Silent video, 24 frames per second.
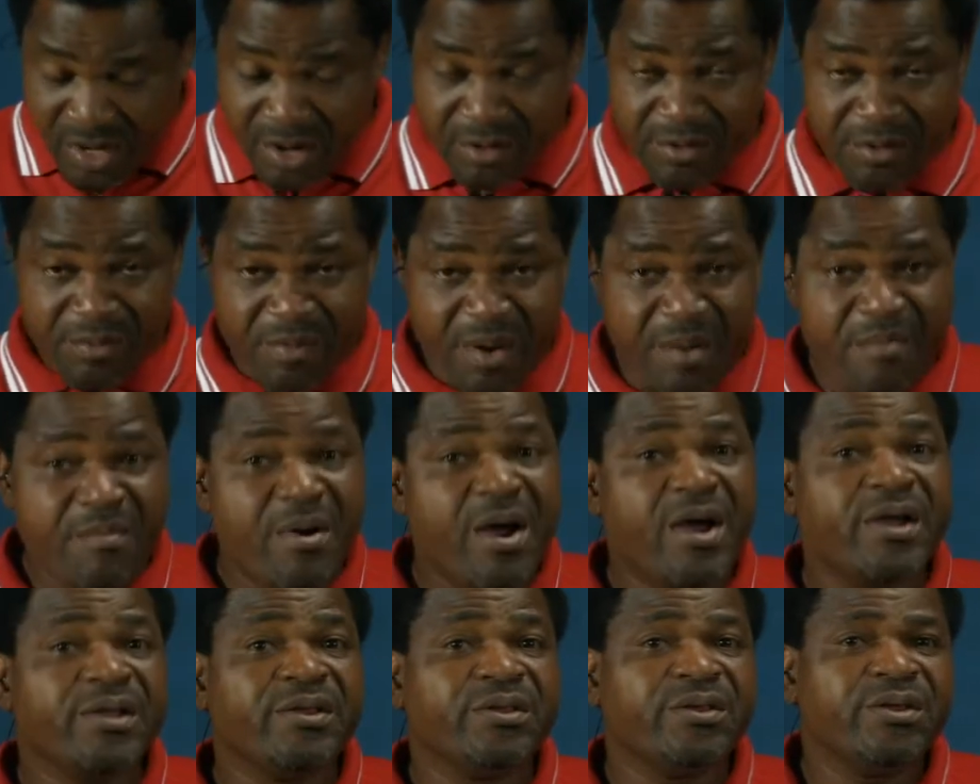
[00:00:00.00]
remember,
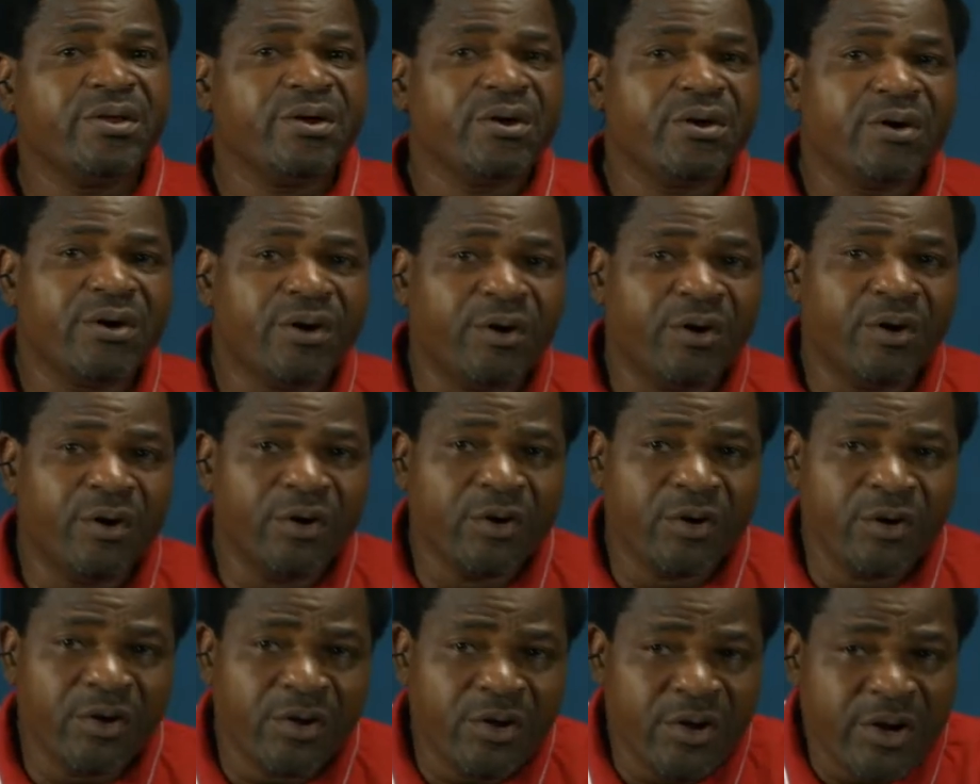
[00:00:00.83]
in your
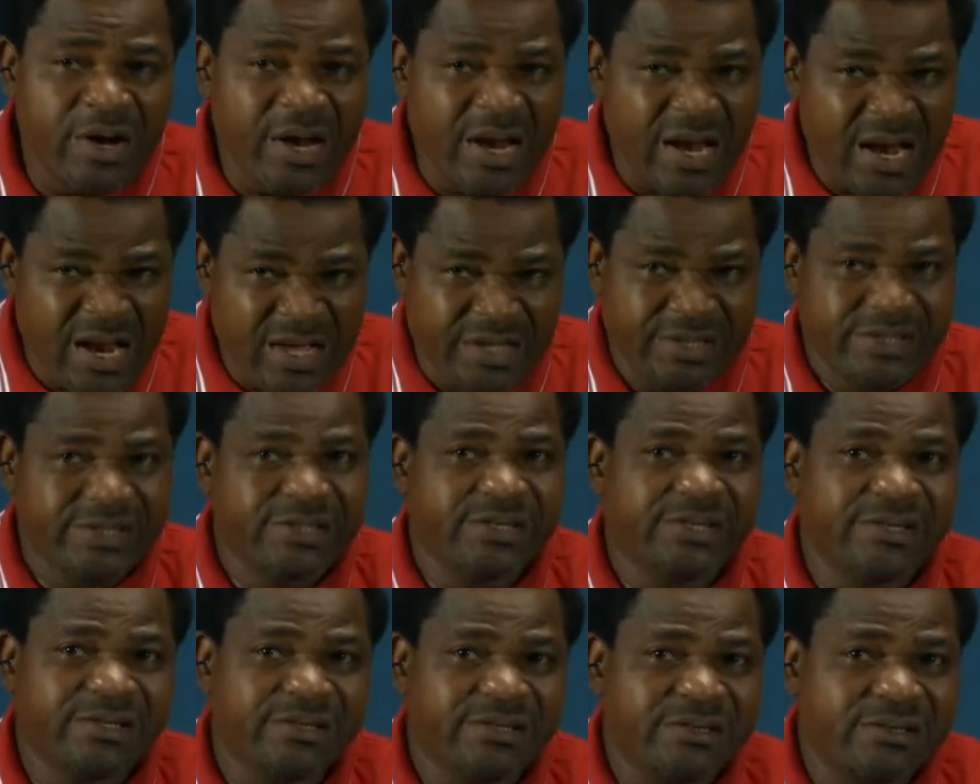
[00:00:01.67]

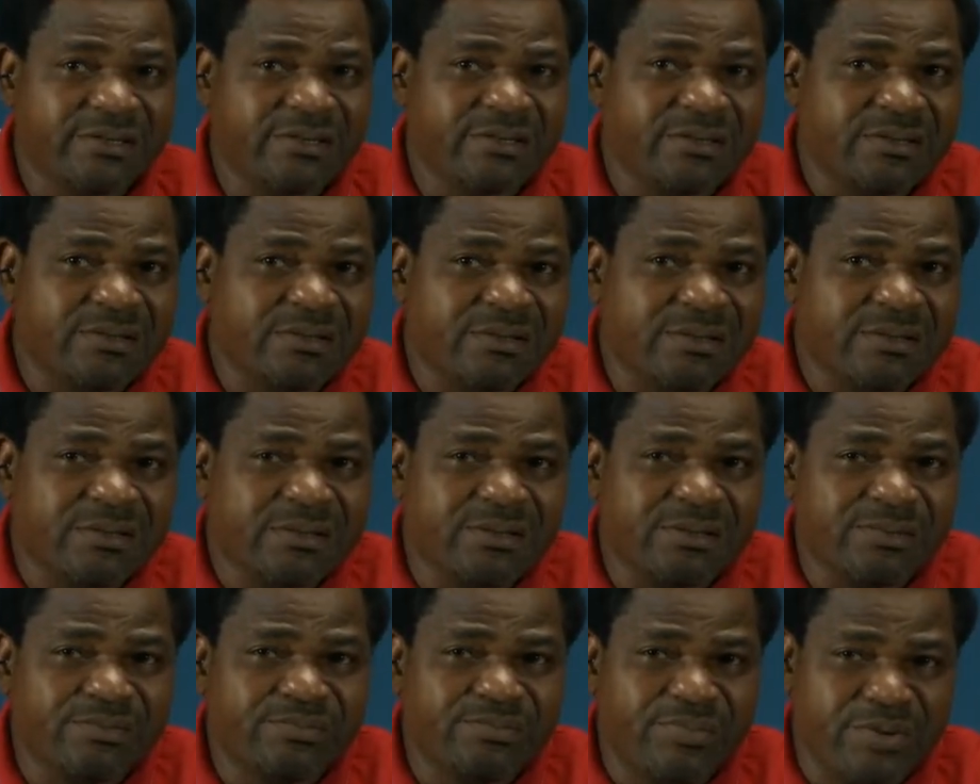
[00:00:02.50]
lesson
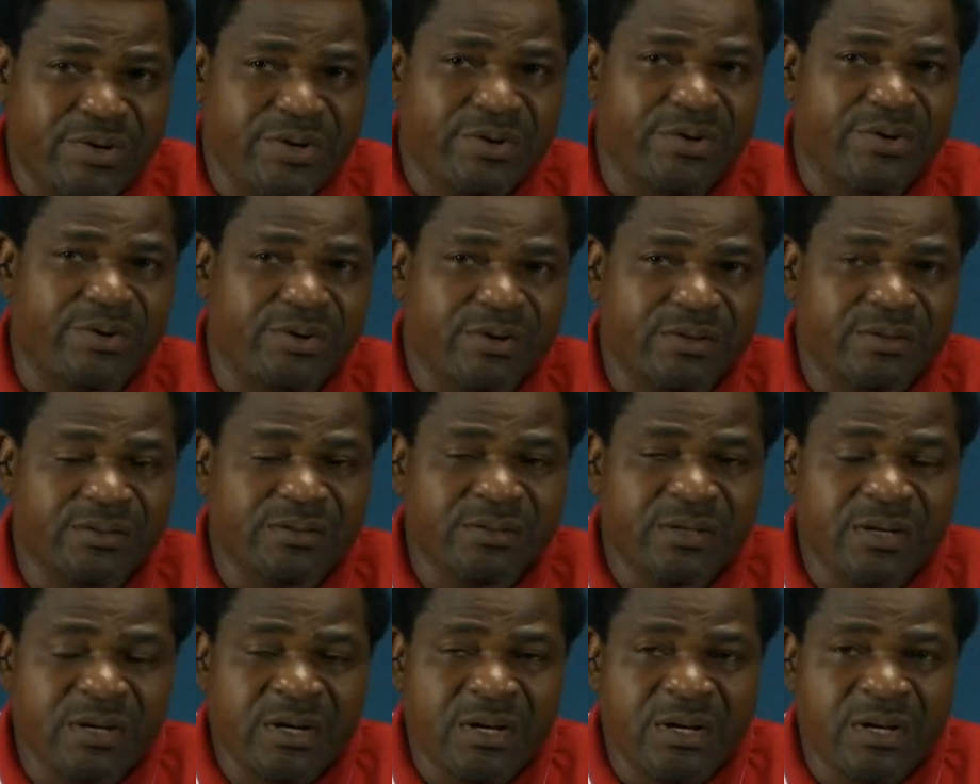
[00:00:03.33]
period,
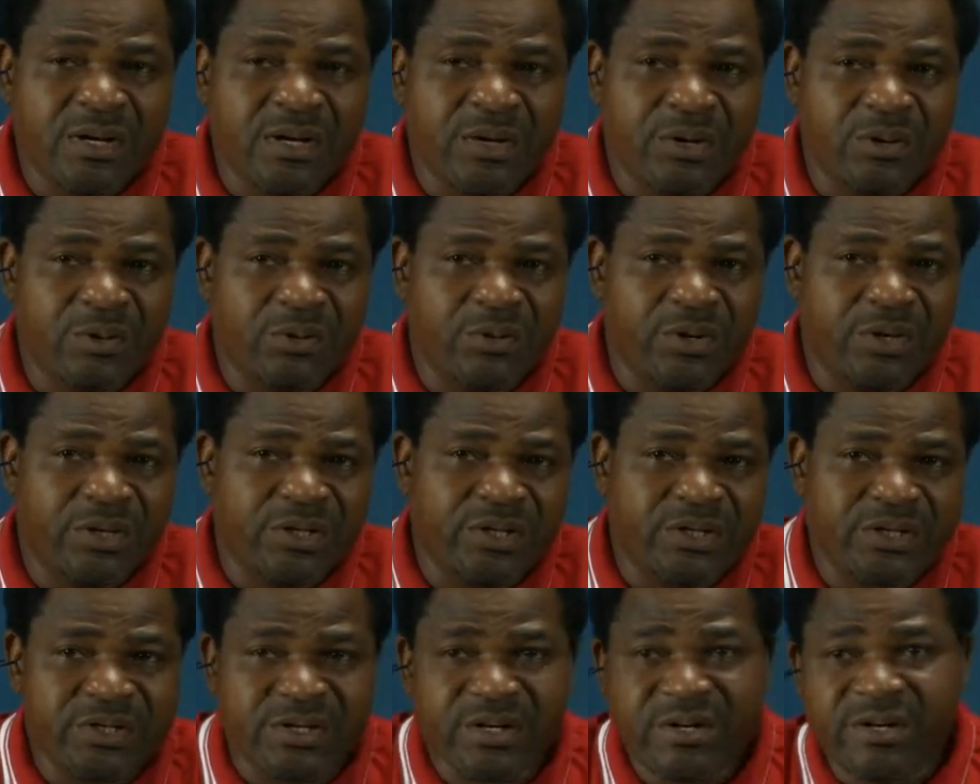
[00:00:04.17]
we
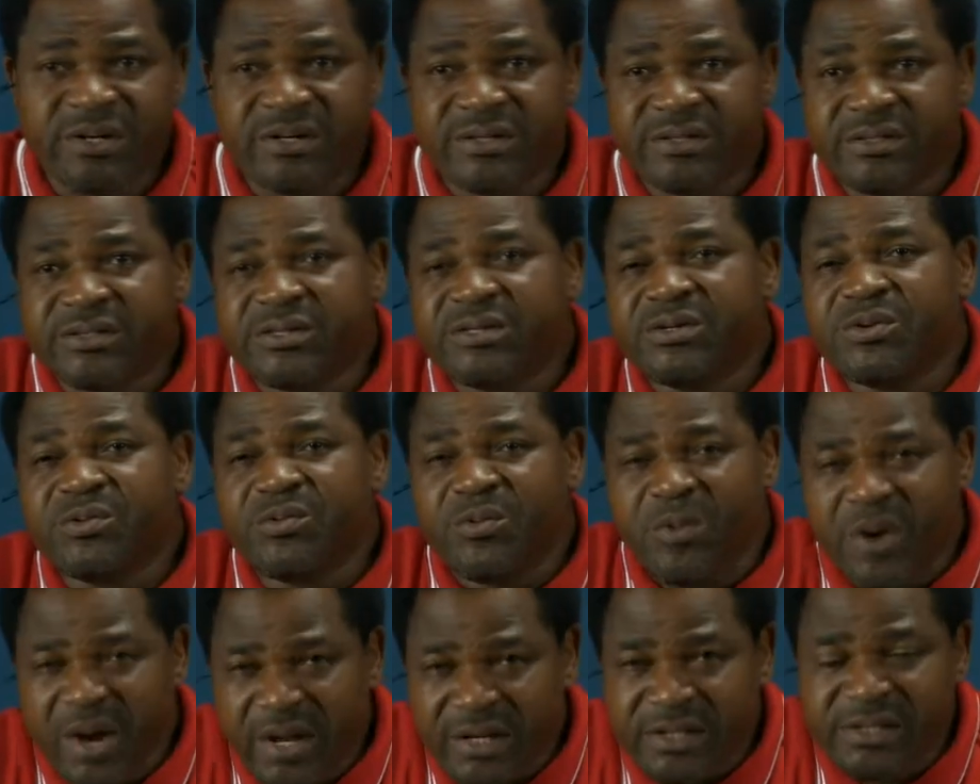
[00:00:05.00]
discussed
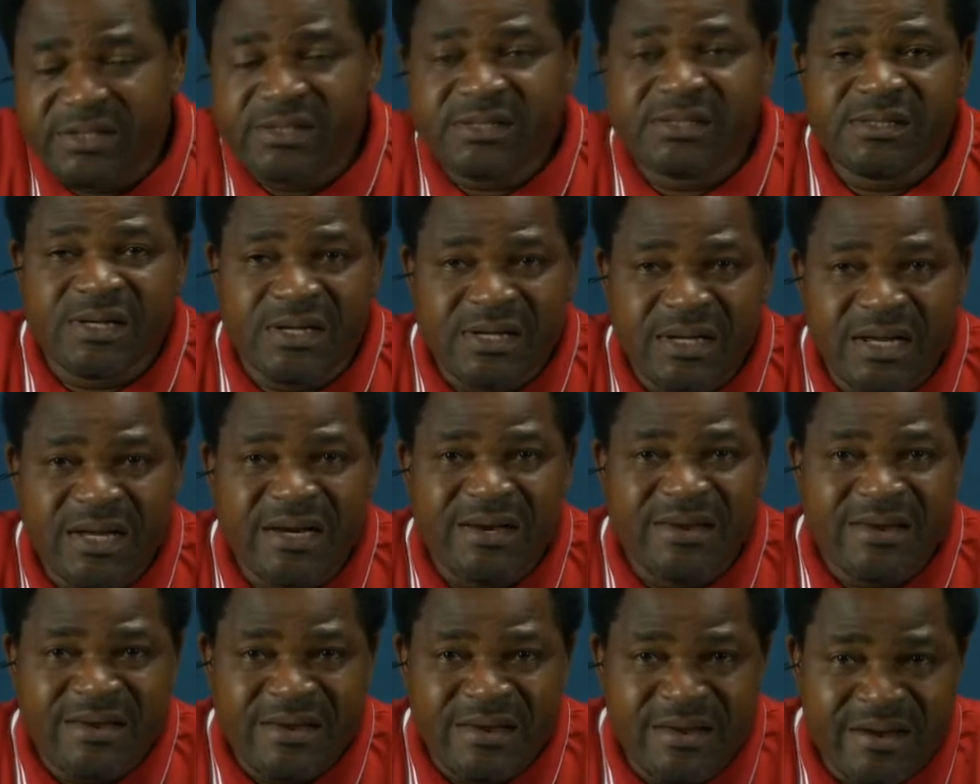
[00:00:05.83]
words that are
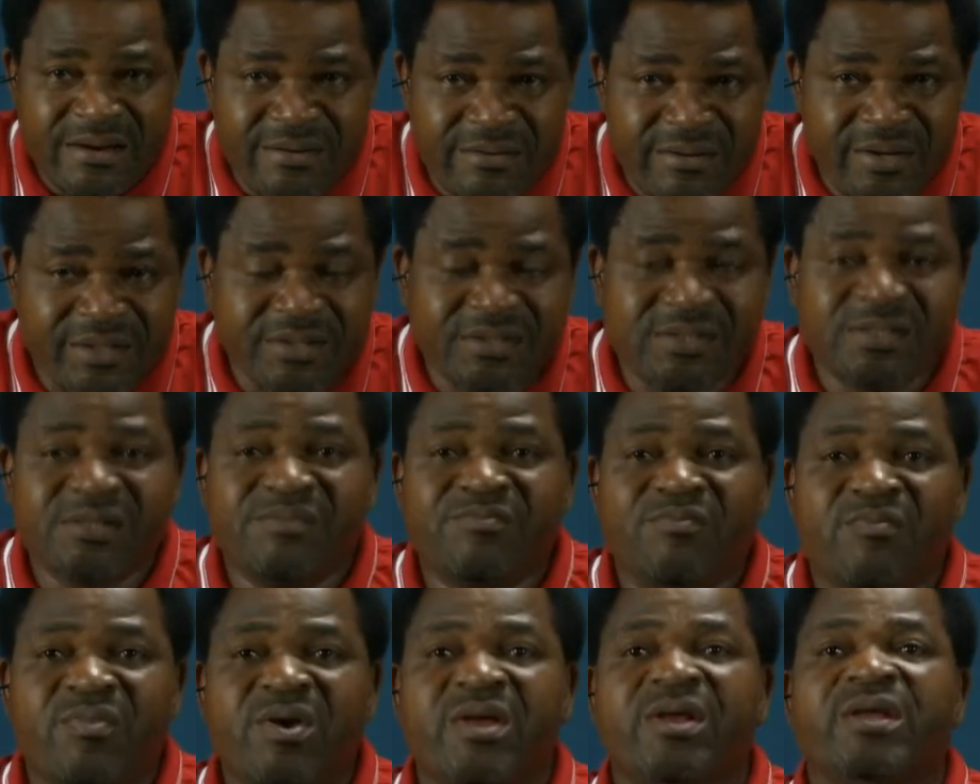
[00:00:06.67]
nearest
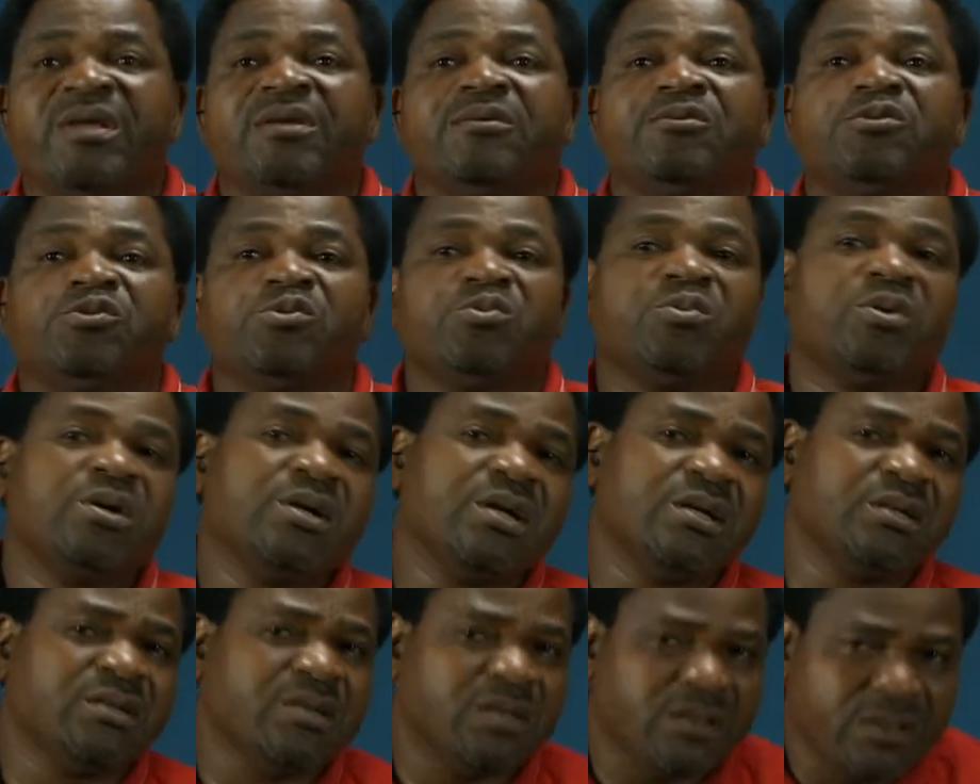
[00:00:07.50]
in meaning to one
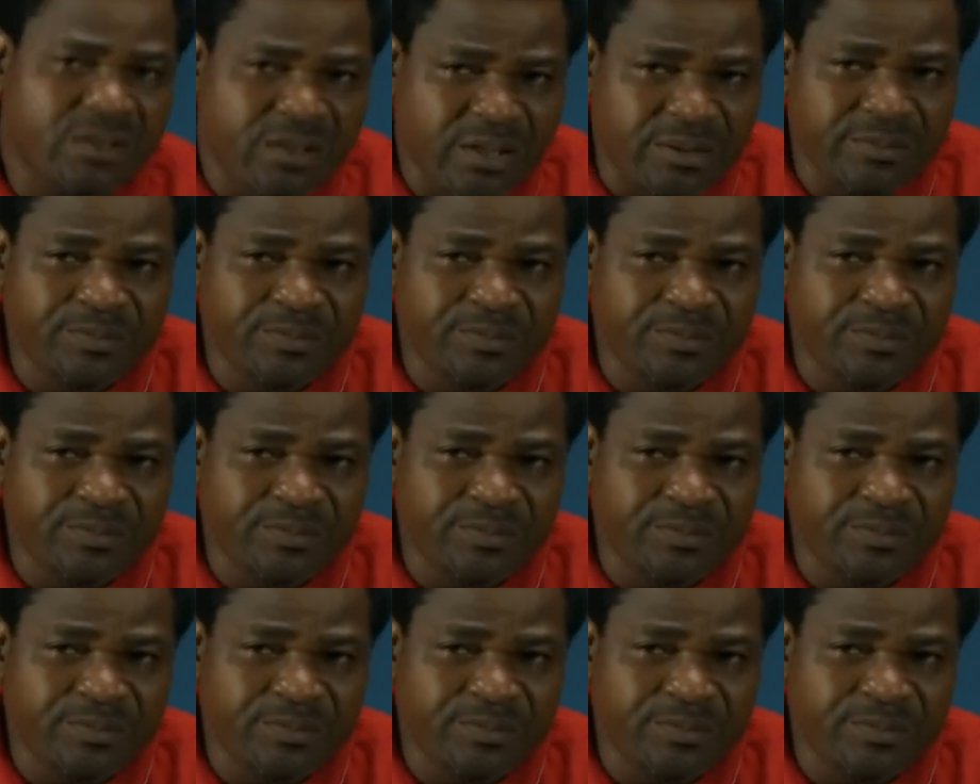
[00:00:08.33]
another,